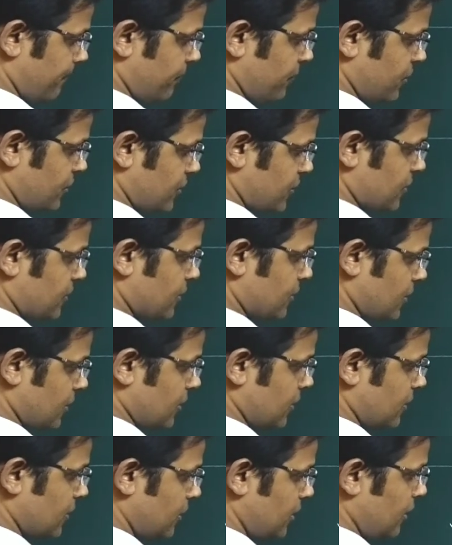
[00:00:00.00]
This is
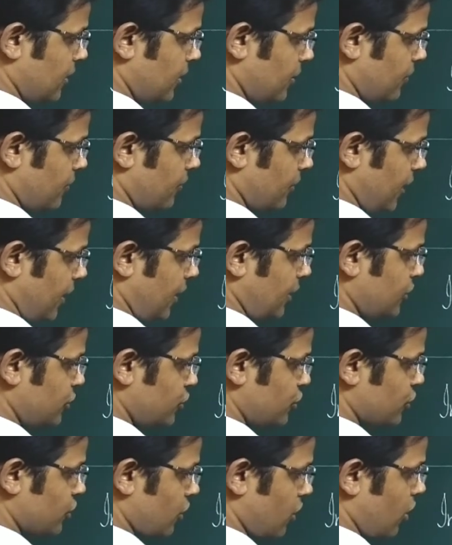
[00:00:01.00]
the
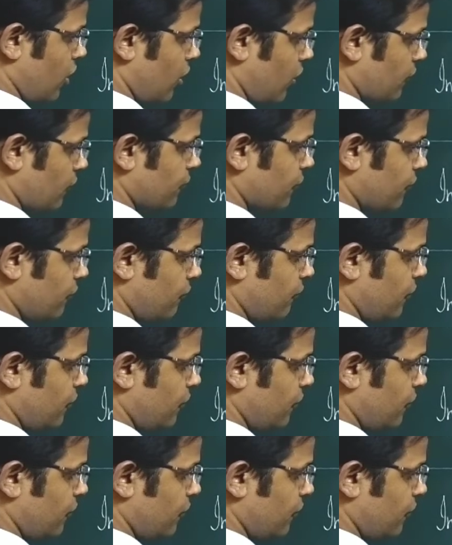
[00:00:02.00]
range of